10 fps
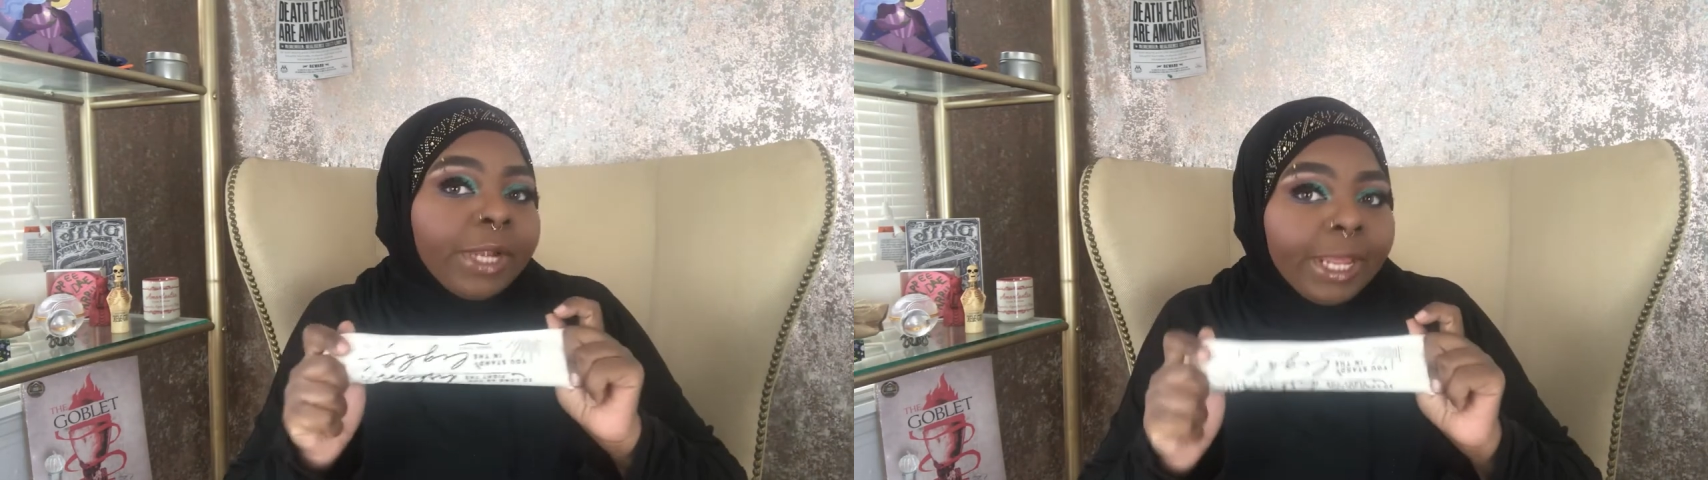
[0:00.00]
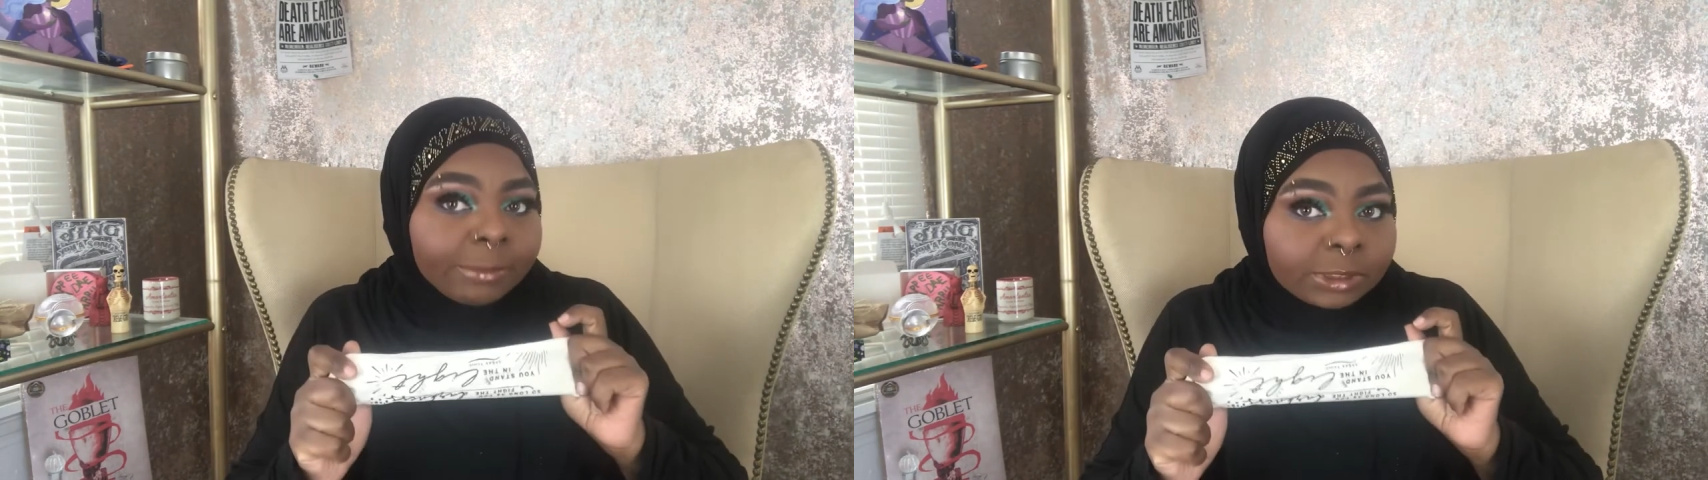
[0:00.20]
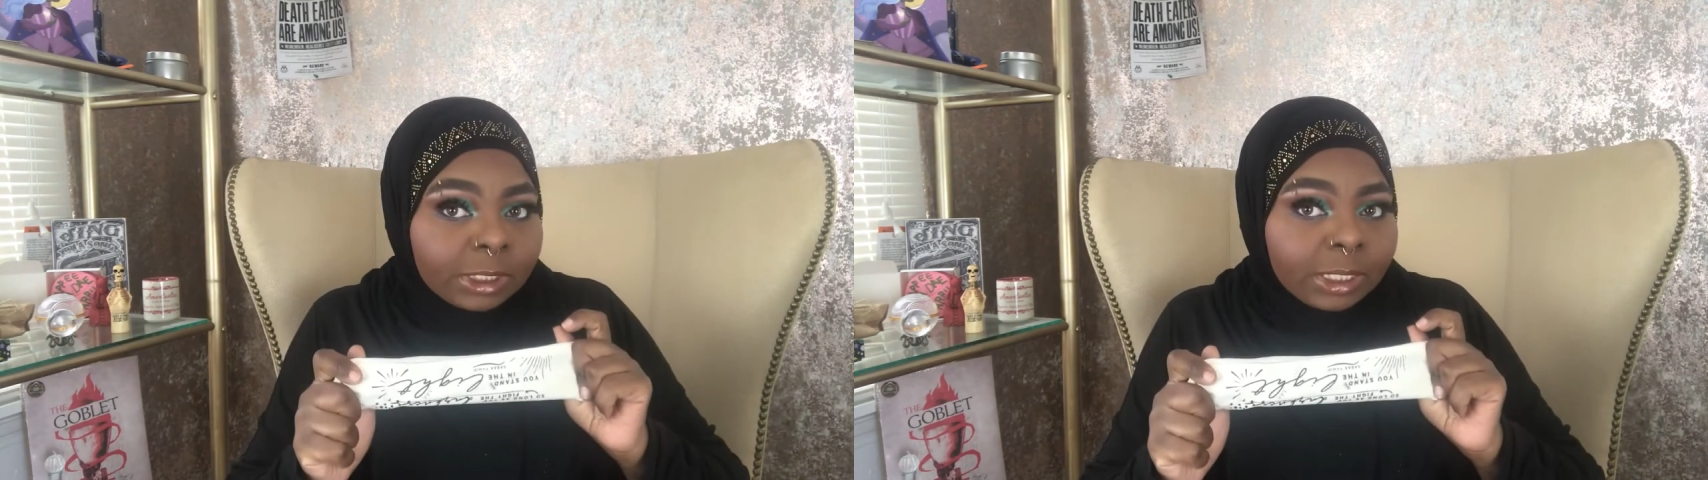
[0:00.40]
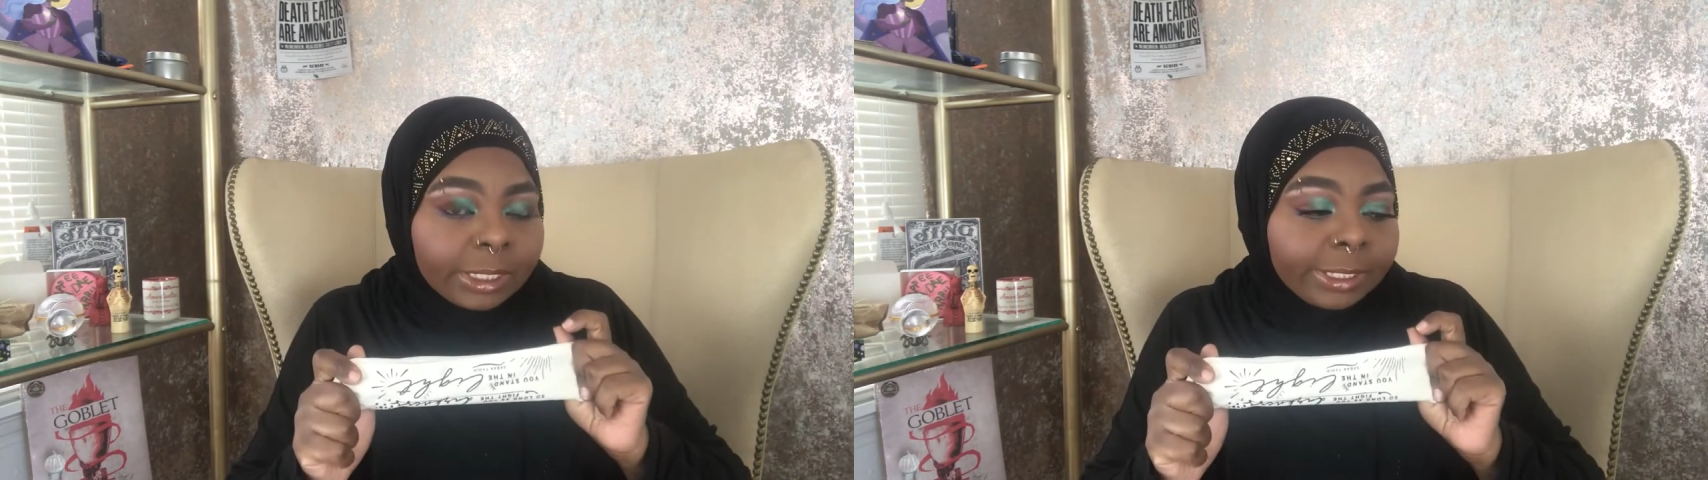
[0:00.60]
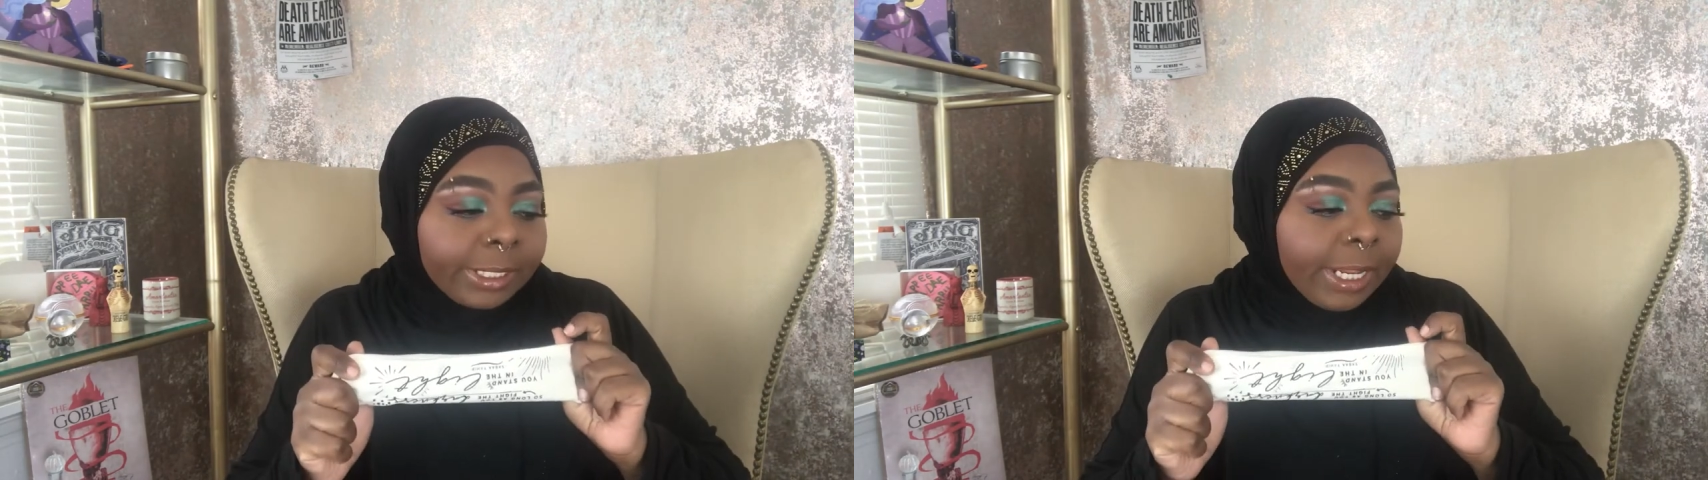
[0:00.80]

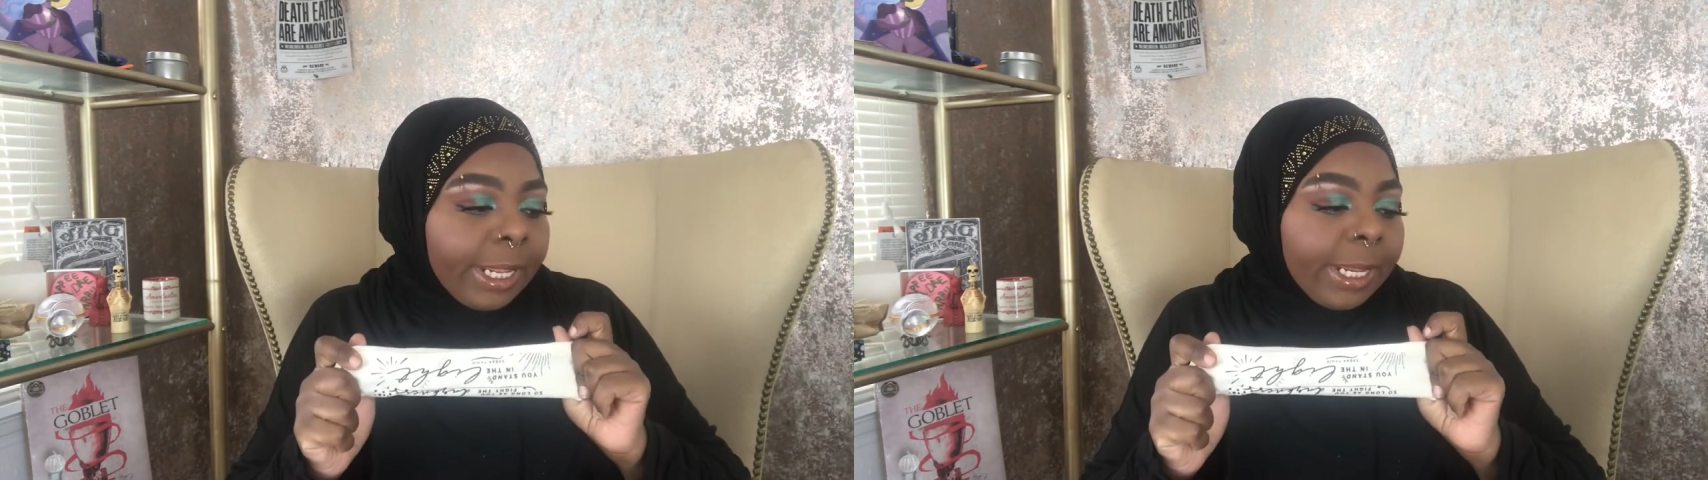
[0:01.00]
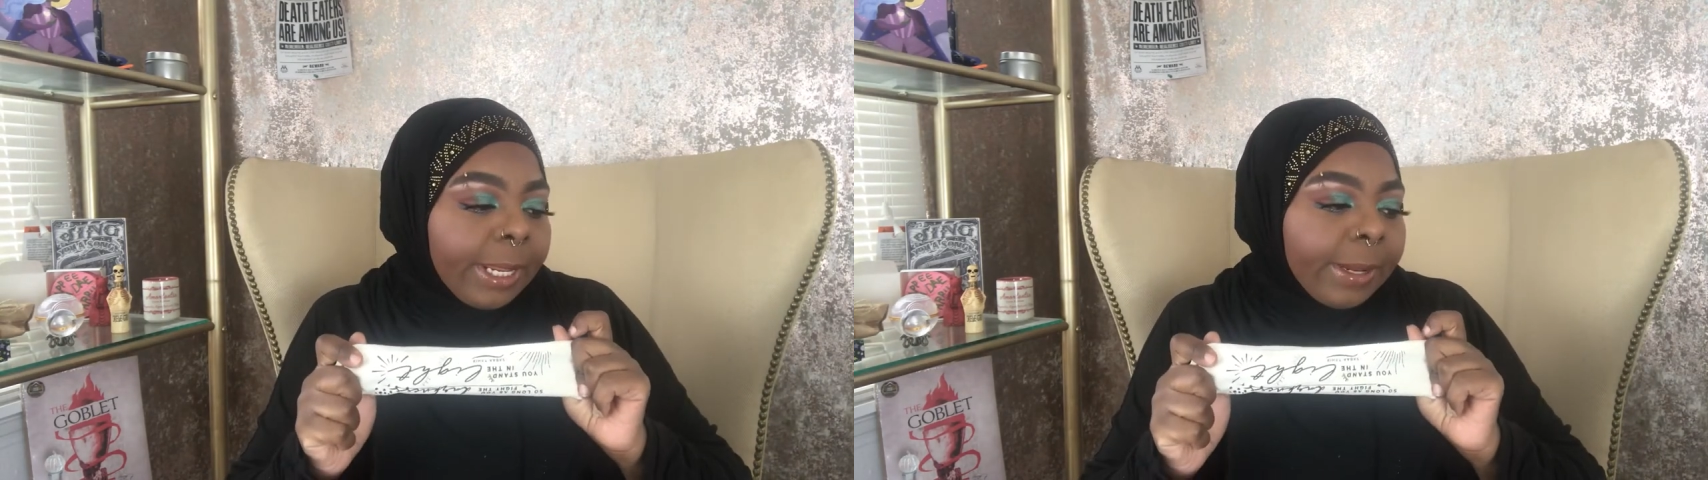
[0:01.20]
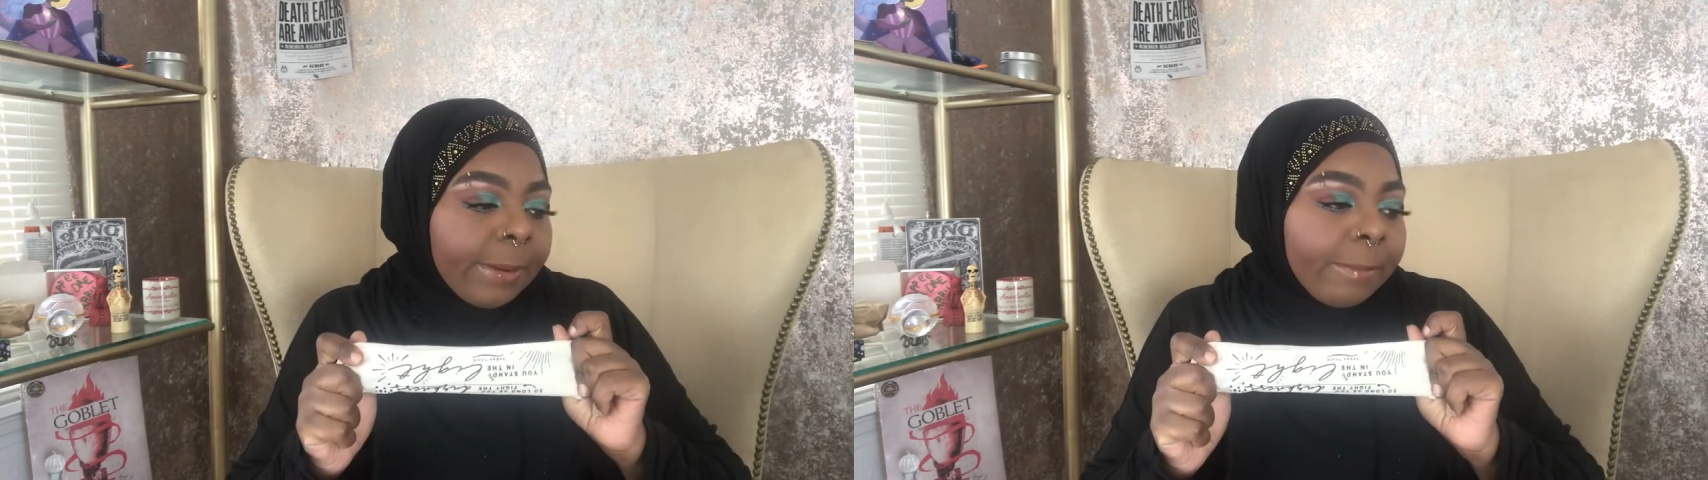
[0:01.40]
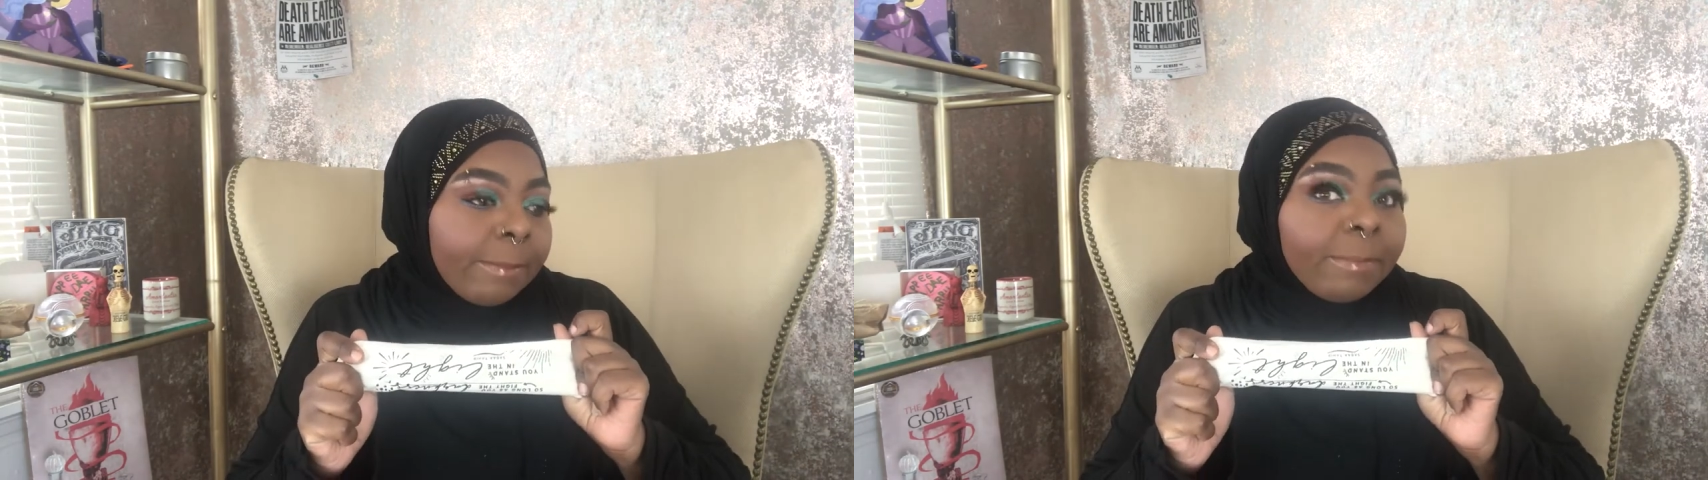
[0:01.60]
Amazon and